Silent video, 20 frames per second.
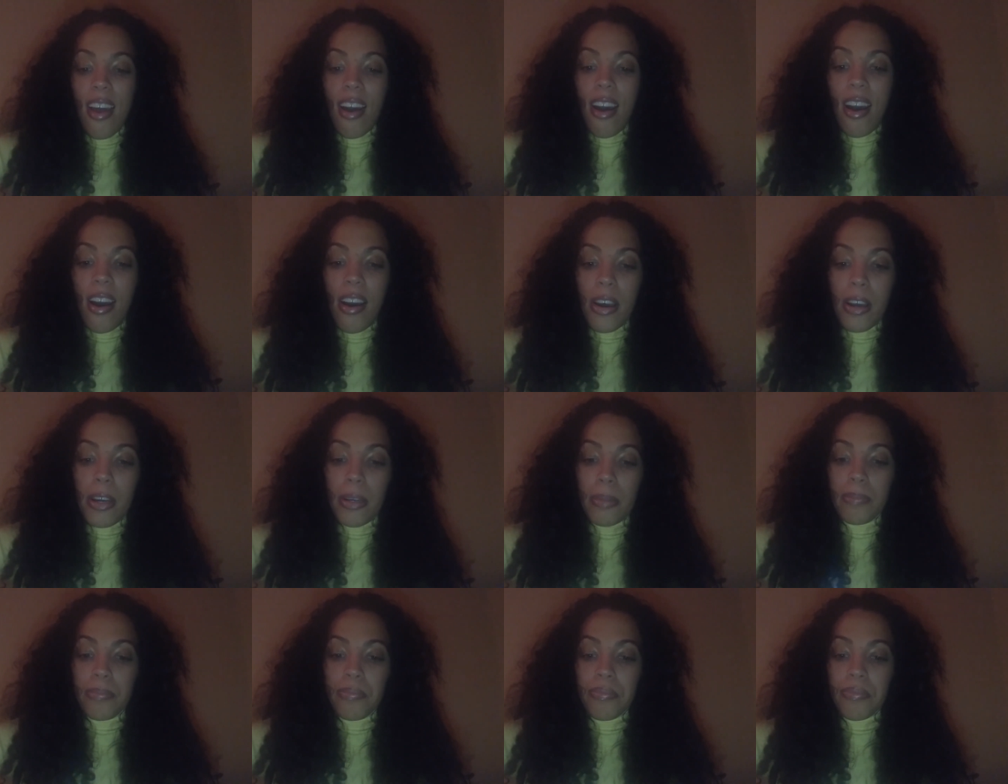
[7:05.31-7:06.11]

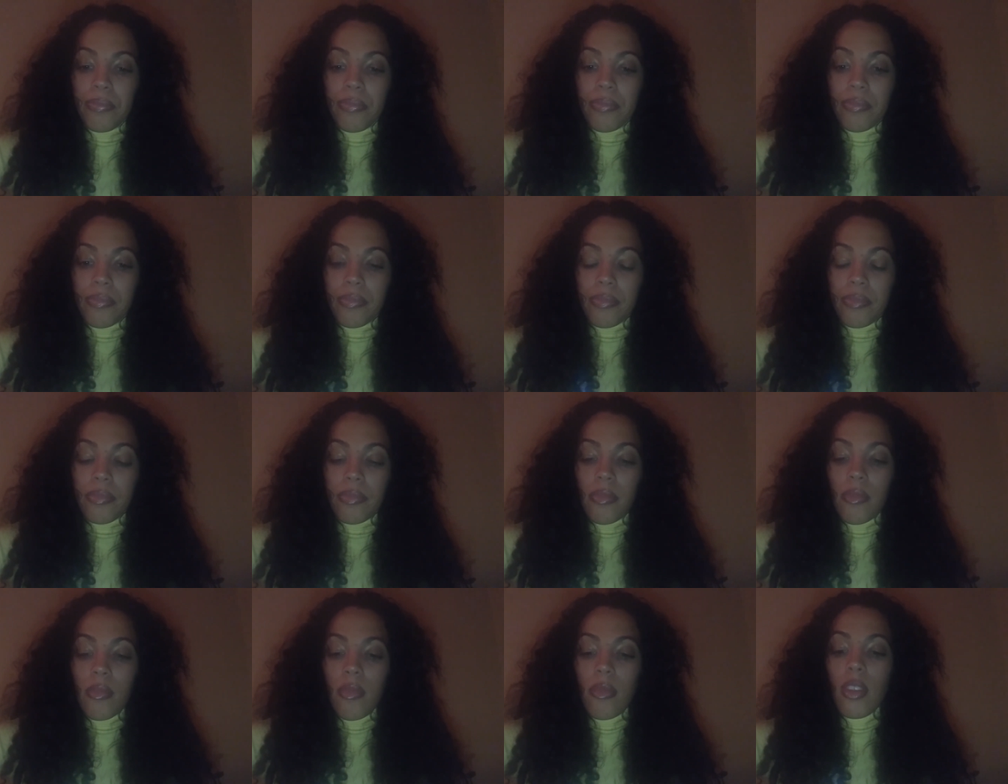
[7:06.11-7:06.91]

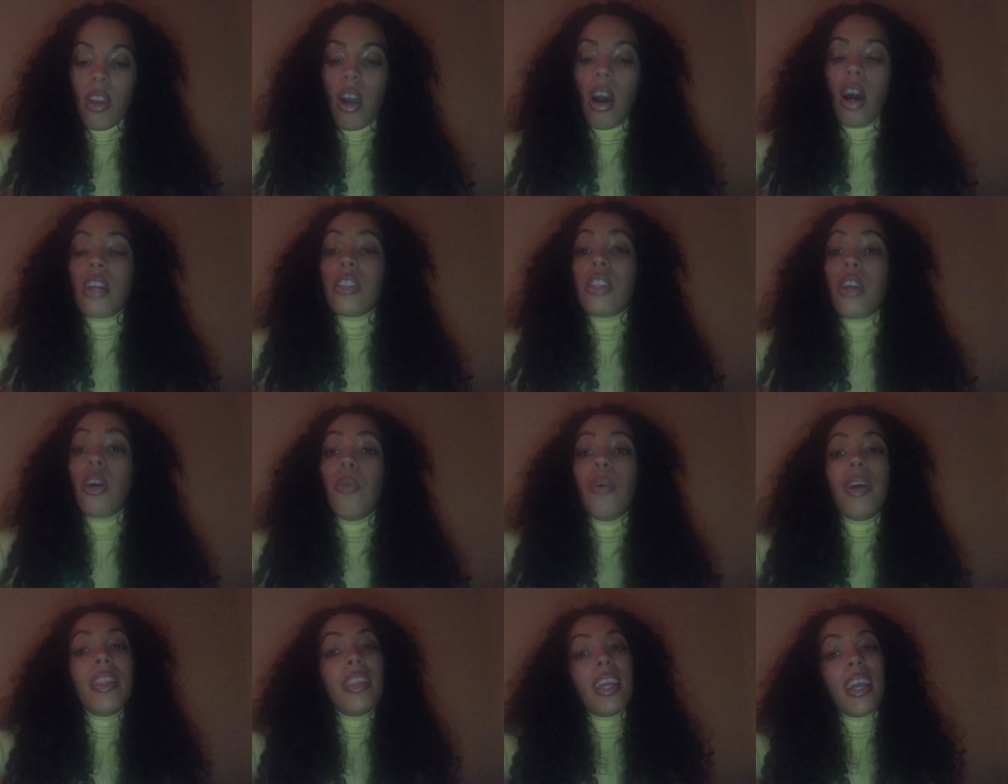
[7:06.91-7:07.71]
Also,
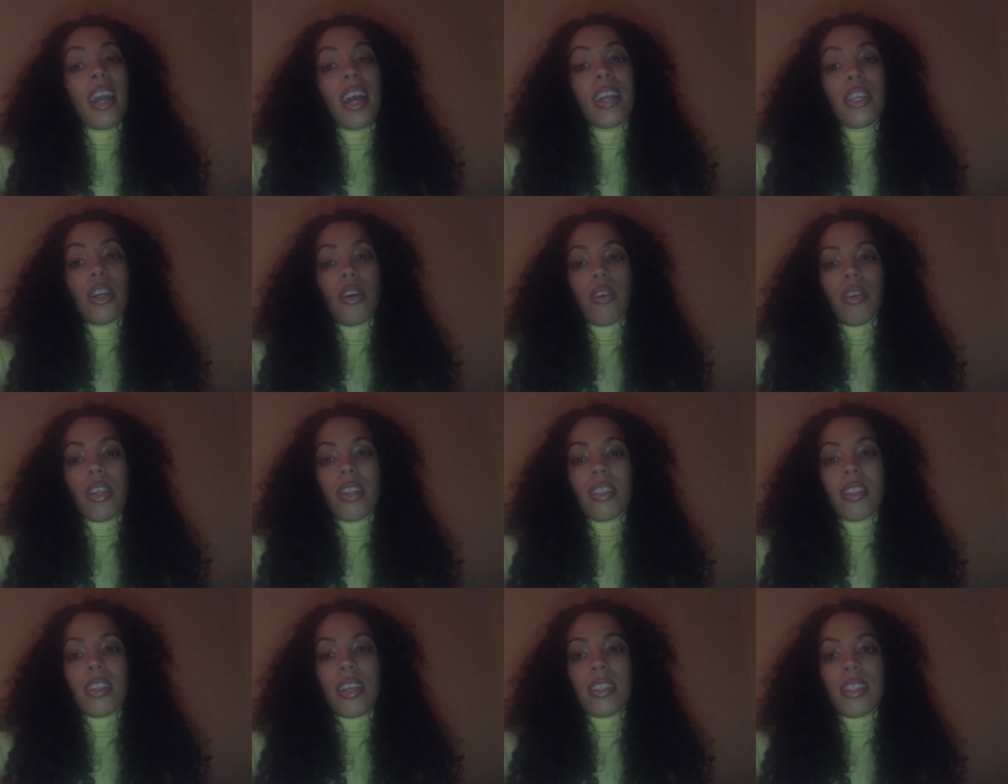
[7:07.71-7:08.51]
one thing I
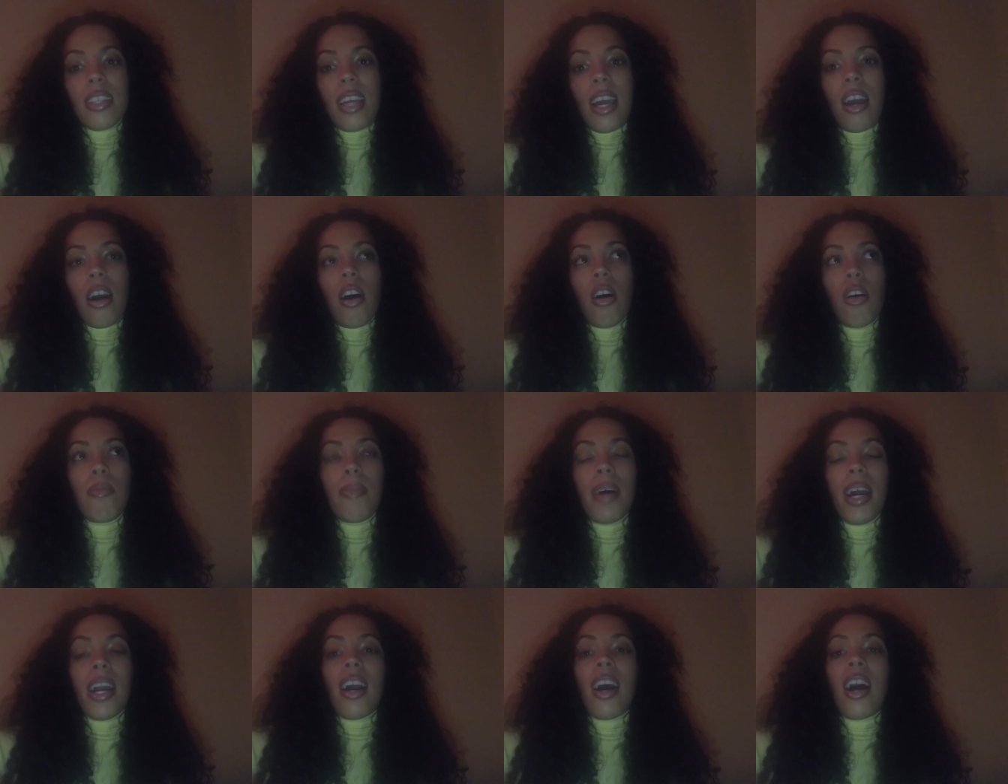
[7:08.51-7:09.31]
noticed is that, oh
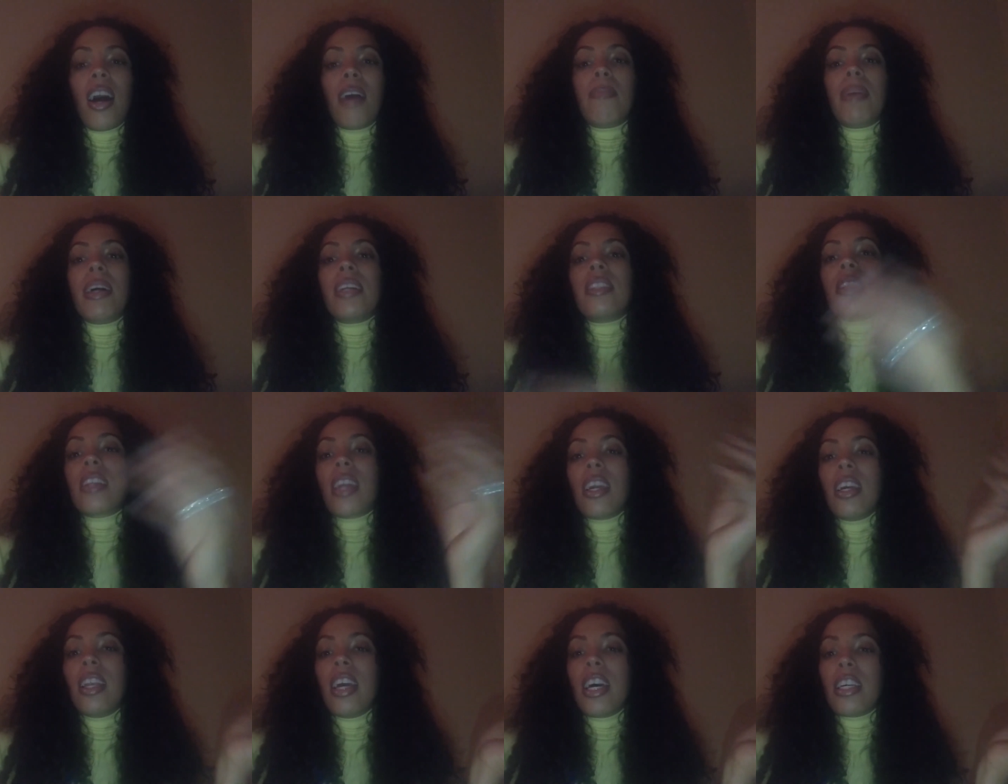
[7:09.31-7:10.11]
my God, my
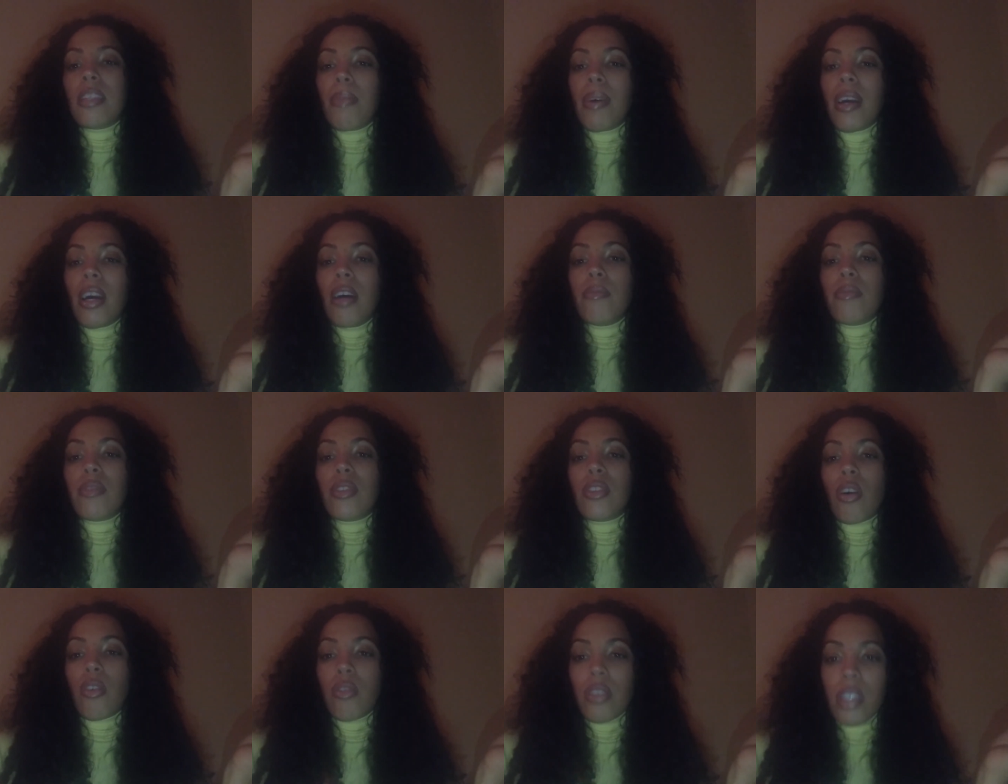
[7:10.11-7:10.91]
skin has become
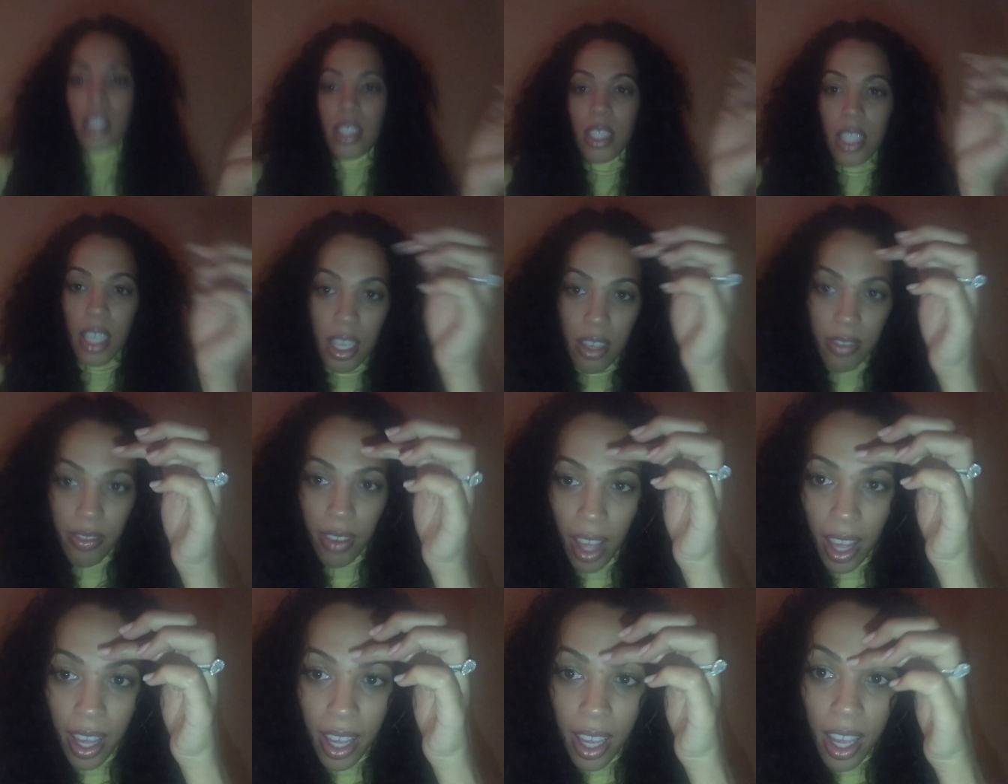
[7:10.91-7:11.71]
so sensitive.
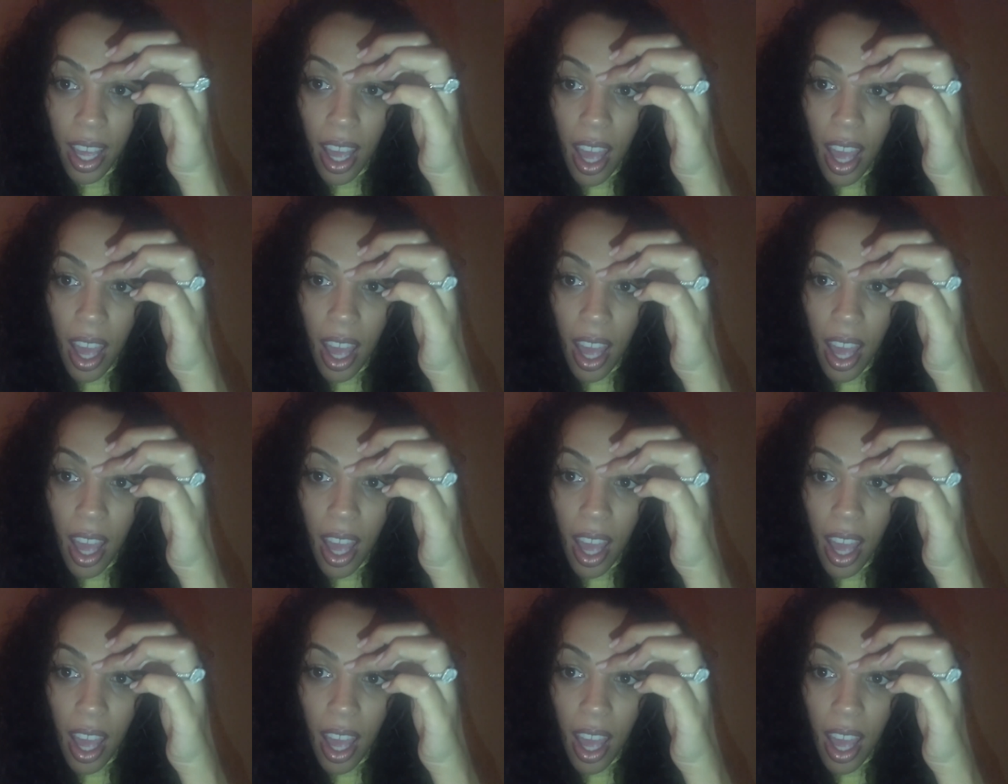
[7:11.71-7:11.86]
Like